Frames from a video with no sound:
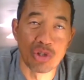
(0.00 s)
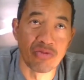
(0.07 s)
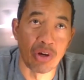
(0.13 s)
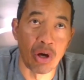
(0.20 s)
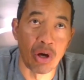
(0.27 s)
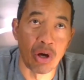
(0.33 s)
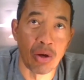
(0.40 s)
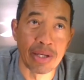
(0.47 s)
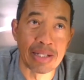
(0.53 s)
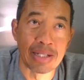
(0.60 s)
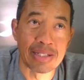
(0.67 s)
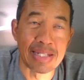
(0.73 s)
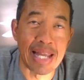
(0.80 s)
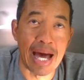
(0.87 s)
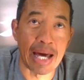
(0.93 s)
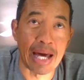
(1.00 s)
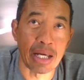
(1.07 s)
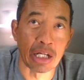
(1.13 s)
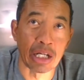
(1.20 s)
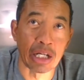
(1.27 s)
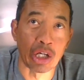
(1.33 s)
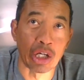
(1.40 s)
it's not a
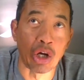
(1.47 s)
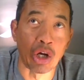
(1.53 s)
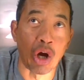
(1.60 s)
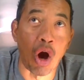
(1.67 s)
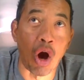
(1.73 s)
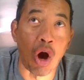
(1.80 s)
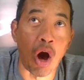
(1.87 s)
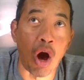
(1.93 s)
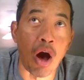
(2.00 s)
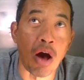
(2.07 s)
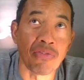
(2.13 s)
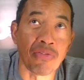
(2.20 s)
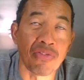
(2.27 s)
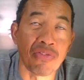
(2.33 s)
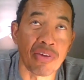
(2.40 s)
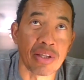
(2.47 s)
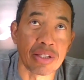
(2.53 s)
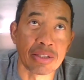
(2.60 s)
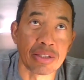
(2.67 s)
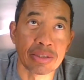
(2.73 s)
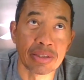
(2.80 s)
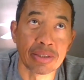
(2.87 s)
golf
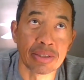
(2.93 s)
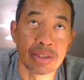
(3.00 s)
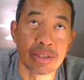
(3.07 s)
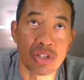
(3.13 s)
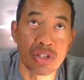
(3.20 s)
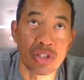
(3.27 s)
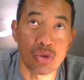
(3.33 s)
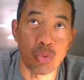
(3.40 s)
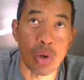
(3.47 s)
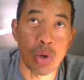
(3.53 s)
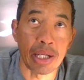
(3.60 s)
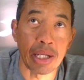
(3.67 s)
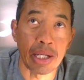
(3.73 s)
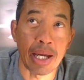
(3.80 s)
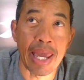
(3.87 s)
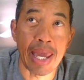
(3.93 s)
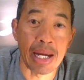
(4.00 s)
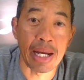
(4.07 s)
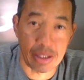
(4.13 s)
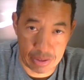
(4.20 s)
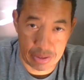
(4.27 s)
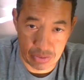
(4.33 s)
swing aid,
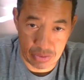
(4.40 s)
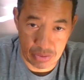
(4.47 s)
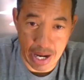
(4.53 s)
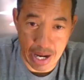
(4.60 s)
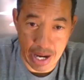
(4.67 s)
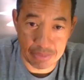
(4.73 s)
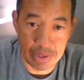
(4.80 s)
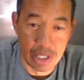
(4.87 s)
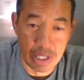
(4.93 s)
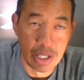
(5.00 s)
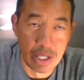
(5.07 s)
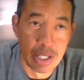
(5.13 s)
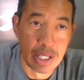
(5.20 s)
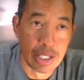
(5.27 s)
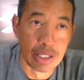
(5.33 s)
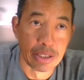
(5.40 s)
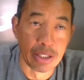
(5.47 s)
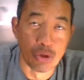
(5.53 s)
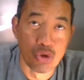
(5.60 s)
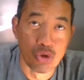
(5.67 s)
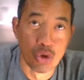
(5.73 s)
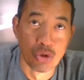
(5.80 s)
right? The
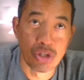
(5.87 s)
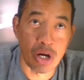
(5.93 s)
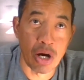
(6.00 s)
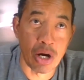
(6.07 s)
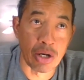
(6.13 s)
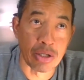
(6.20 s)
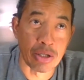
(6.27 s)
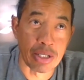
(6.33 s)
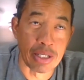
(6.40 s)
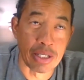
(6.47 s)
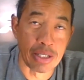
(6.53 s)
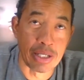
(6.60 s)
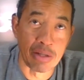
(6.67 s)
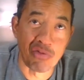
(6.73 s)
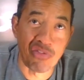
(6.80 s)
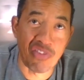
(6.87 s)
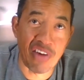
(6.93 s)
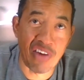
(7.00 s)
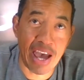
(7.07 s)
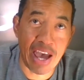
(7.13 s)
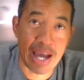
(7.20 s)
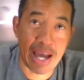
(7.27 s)
True Turn, in
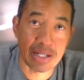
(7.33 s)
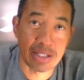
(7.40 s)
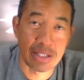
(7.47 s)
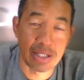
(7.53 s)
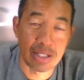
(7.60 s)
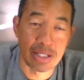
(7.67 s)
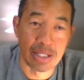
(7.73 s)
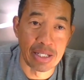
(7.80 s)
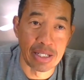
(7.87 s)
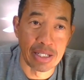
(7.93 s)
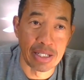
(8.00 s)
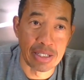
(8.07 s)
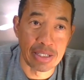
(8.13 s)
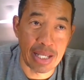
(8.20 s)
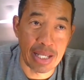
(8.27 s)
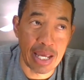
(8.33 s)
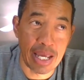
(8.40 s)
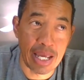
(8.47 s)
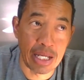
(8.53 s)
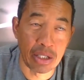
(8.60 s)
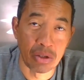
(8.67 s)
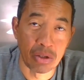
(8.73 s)
fact, is a
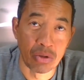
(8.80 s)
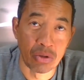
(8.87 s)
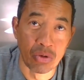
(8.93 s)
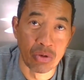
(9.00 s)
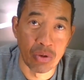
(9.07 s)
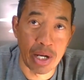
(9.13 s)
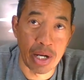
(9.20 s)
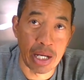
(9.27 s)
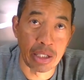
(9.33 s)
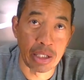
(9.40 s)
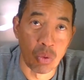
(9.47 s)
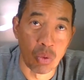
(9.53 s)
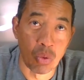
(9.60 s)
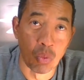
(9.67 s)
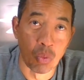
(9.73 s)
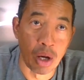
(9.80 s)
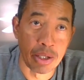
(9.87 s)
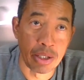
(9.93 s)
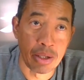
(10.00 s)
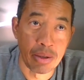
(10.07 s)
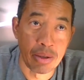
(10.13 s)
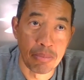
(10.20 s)
grade 1
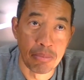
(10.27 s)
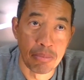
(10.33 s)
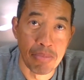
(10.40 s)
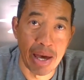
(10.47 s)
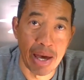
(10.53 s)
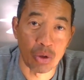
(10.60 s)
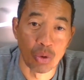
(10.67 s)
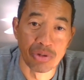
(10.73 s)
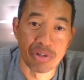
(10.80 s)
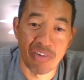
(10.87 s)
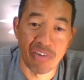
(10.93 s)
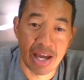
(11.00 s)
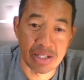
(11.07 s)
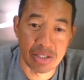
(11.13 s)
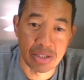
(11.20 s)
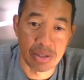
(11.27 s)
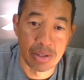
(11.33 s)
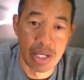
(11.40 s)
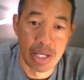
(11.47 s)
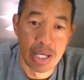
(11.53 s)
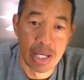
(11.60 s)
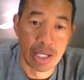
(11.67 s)
medical device.
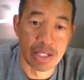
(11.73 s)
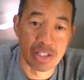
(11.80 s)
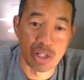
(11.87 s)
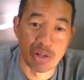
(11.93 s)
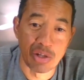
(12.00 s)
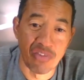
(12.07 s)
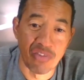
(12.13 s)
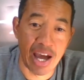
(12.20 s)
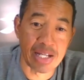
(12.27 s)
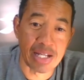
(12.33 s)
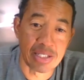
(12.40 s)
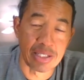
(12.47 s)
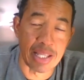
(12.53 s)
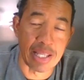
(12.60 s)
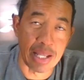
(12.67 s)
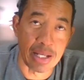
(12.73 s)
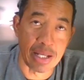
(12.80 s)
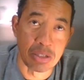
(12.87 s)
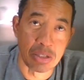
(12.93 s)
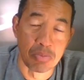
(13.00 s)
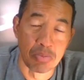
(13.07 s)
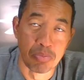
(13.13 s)
It's a device that is
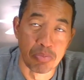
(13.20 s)
built